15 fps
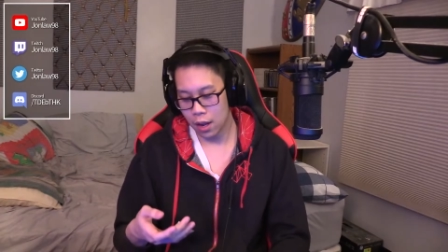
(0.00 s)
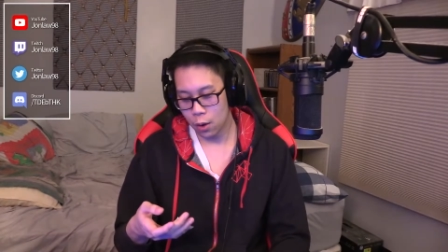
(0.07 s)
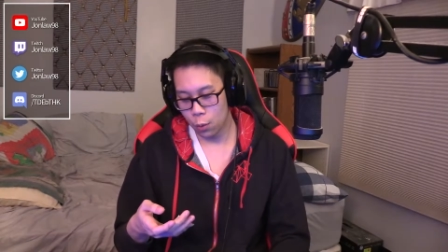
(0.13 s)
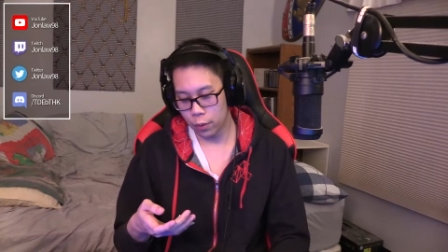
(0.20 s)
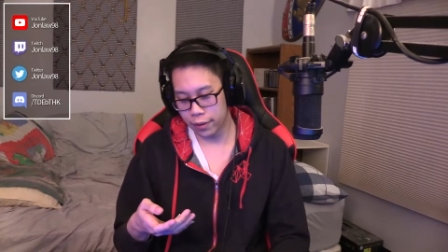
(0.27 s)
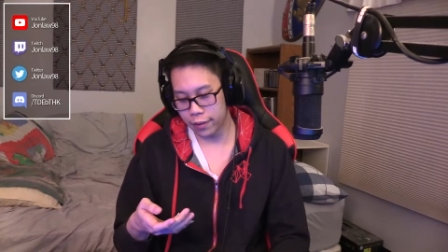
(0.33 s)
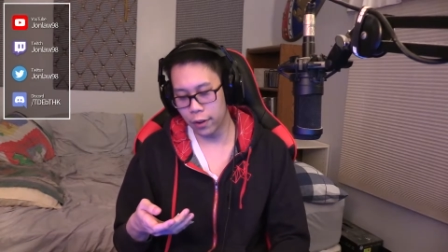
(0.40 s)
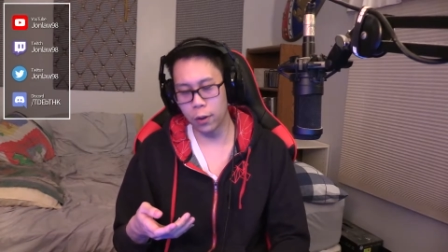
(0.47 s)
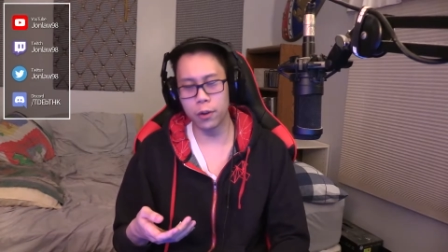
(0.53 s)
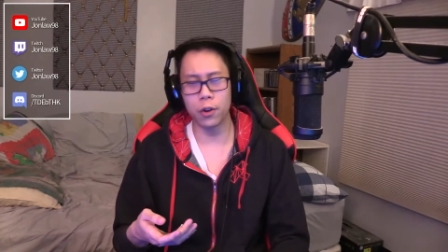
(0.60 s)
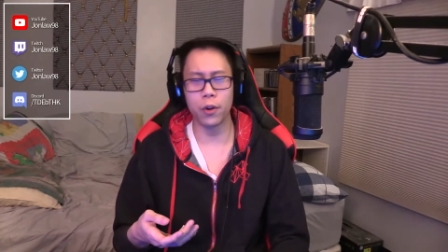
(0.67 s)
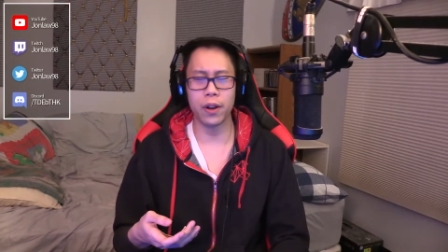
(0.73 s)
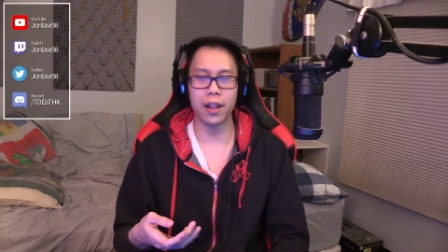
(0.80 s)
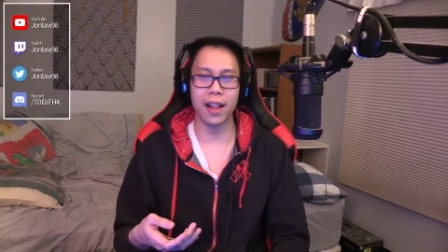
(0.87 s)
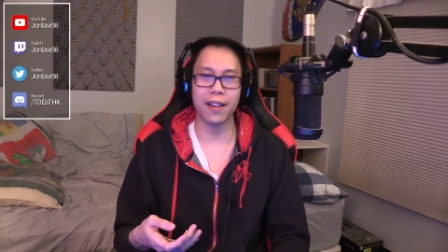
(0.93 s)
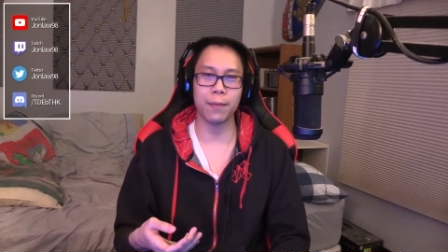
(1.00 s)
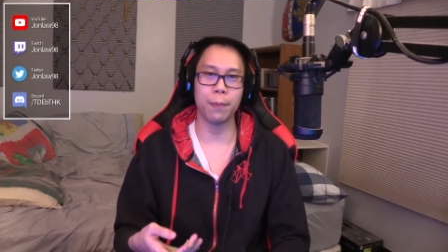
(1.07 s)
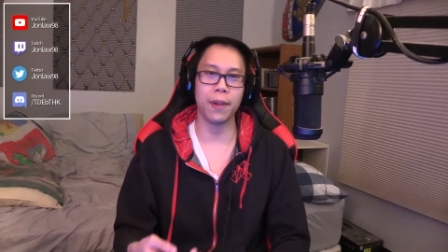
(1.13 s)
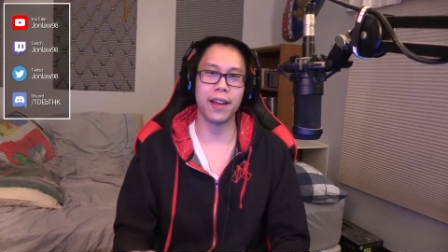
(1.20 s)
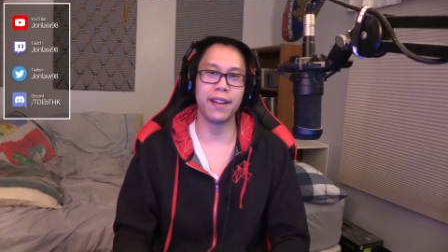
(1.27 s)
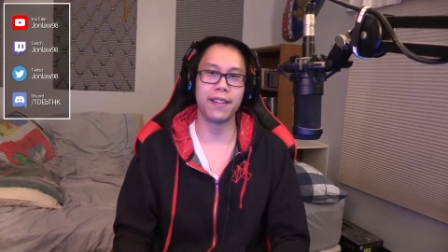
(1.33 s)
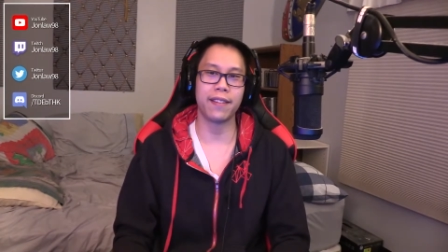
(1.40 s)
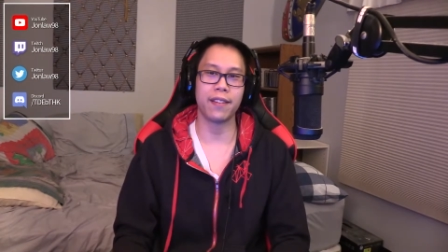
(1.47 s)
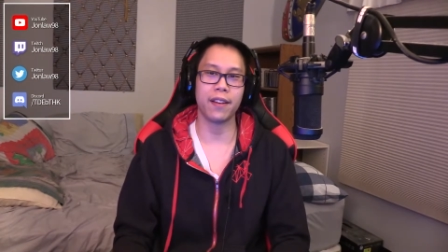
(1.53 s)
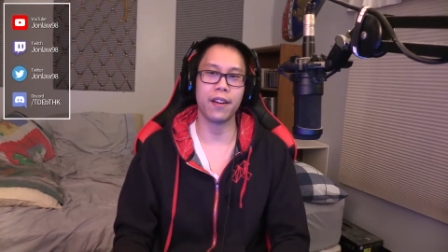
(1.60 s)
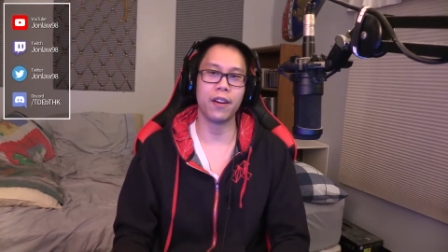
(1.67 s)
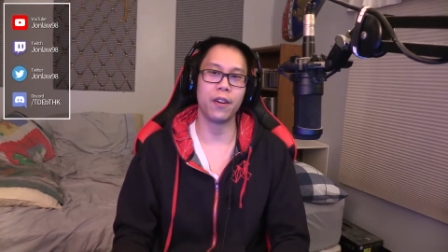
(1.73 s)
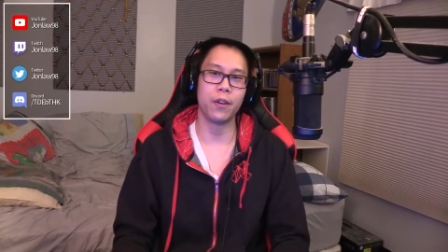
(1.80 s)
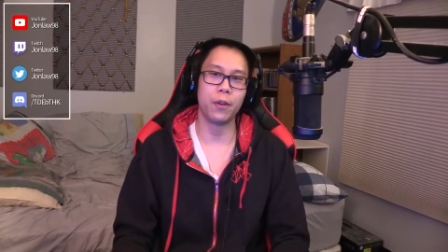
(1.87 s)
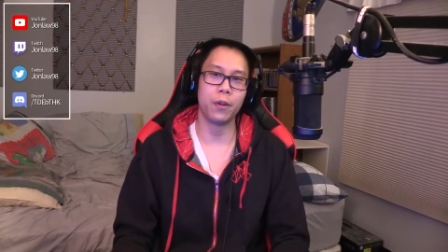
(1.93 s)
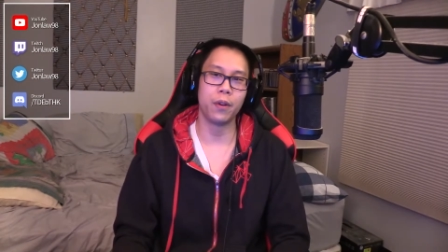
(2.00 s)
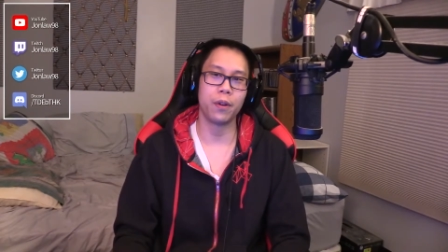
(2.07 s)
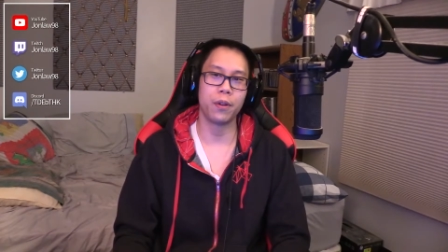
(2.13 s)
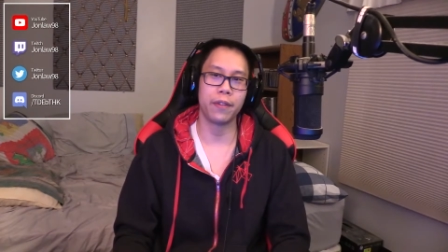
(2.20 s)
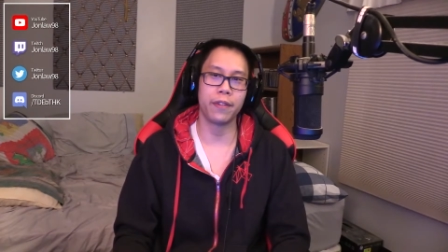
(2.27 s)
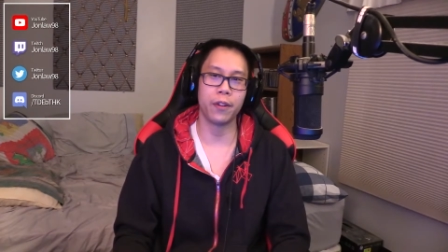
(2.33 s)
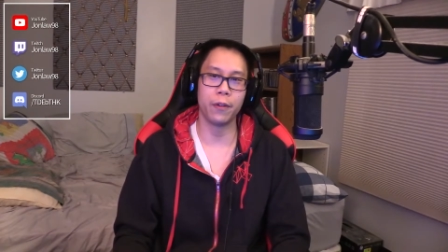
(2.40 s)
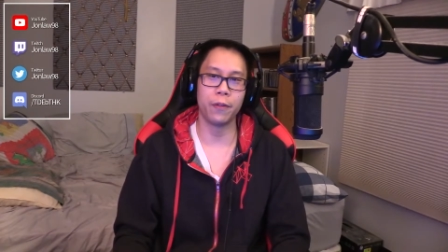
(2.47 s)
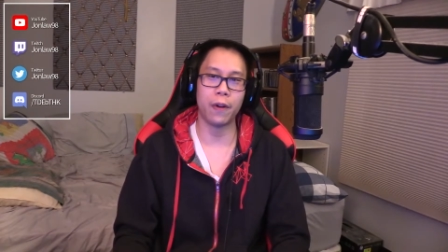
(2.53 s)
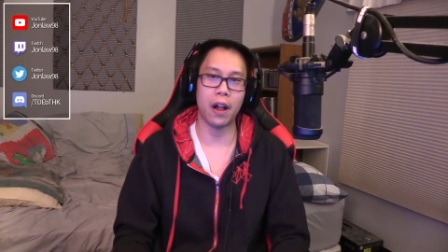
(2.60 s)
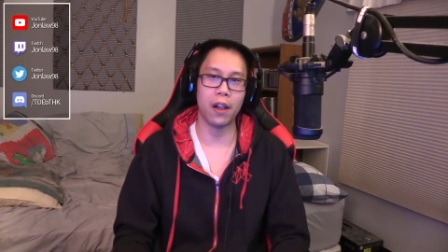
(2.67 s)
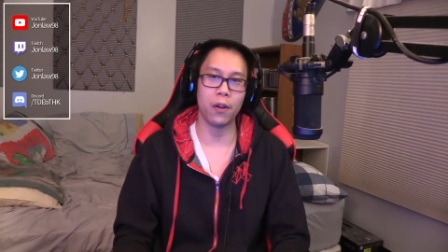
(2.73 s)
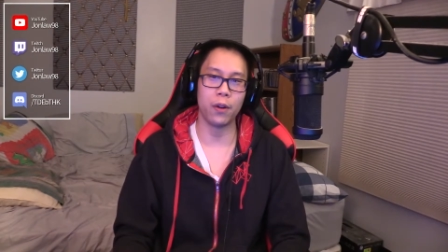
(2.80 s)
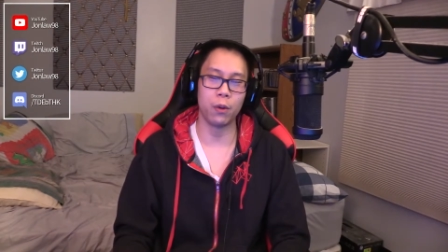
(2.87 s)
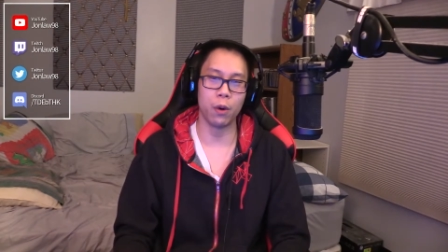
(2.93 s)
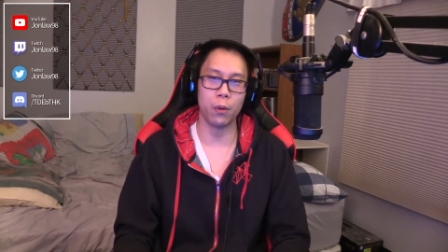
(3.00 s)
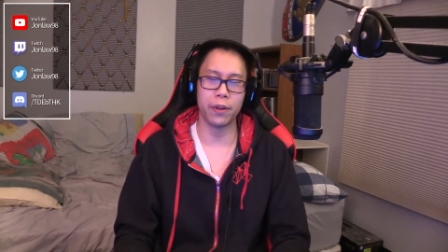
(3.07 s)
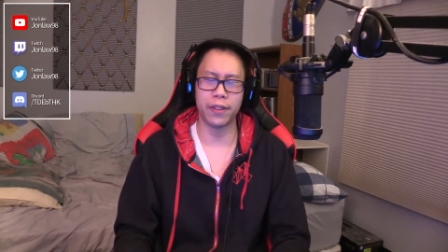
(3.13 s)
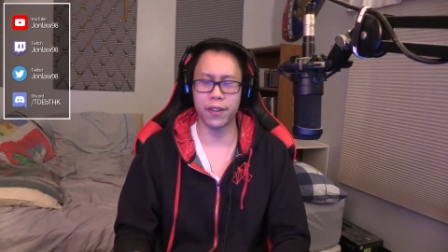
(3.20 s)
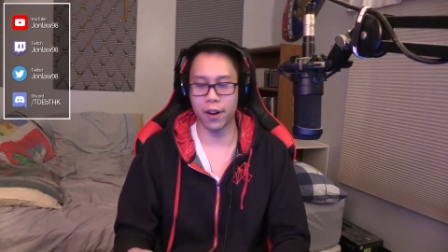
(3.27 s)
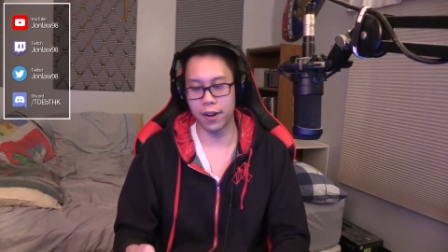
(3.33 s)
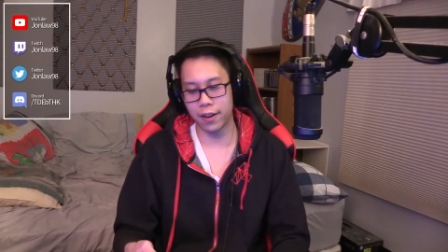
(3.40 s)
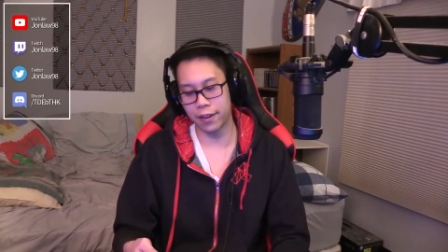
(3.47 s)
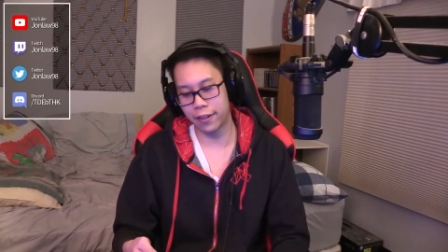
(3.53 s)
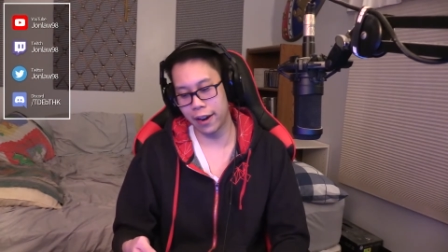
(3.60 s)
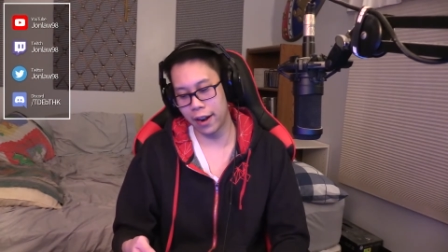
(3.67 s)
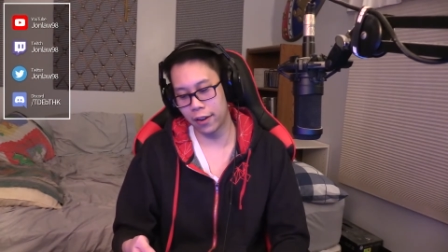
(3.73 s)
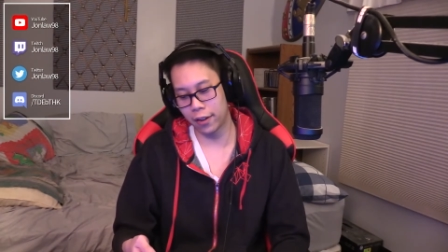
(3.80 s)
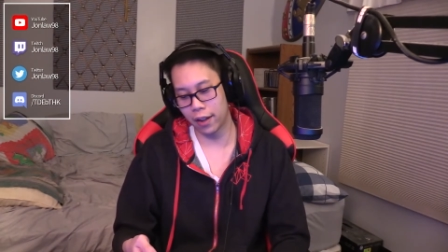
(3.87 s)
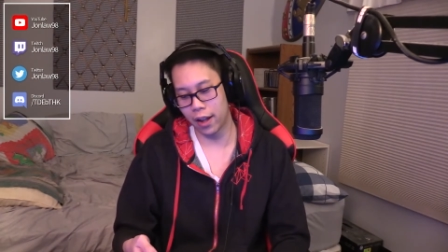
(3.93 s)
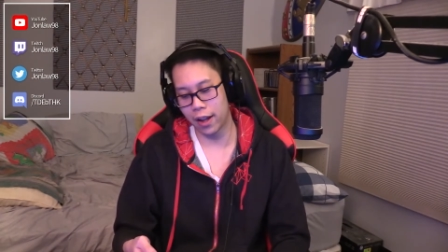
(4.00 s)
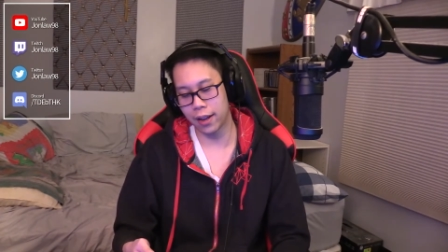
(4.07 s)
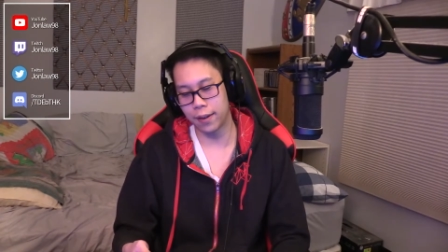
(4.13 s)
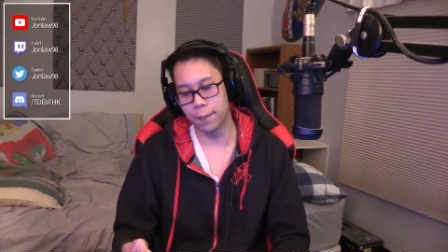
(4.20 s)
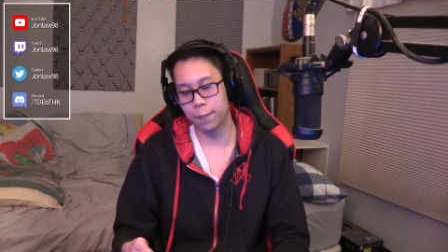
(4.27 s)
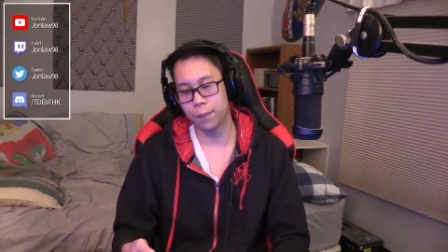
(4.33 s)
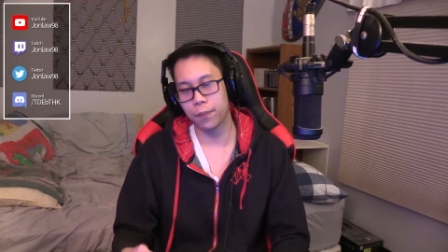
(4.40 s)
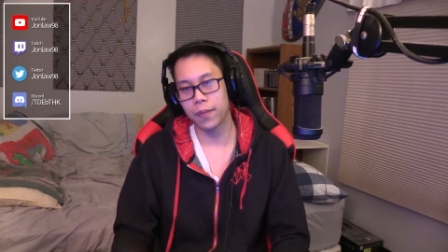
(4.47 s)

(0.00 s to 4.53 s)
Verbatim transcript: we're still doing Let's Plays. So still following what we started the channel on.